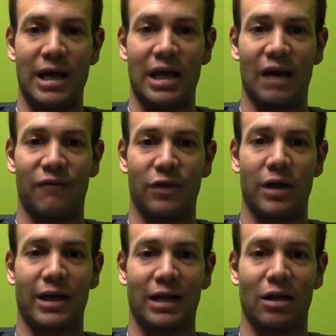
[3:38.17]
and I feel
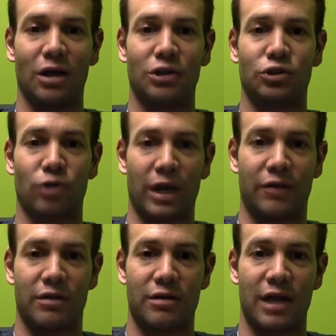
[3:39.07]
like I lost
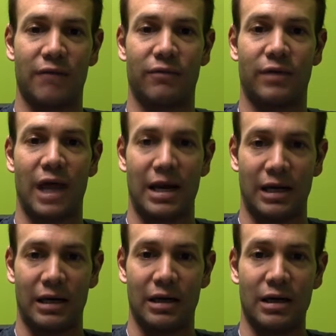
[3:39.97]
strength instead of
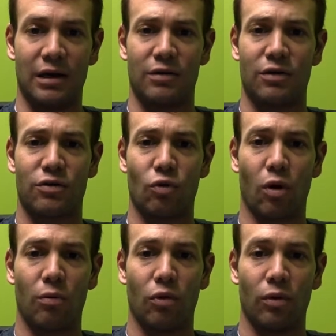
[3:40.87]
gaining. Is this
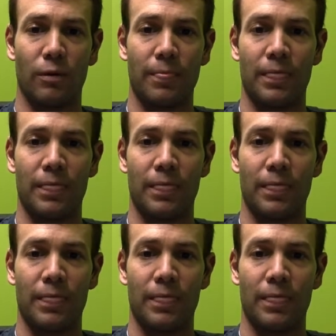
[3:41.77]
normal?